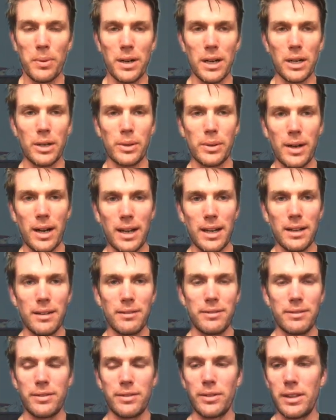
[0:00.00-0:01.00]
credit
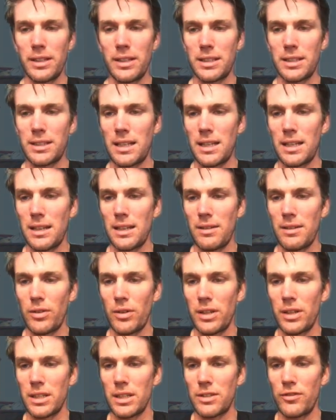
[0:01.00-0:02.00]
for this
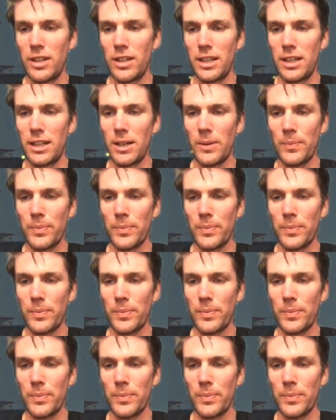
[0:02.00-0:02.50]
video.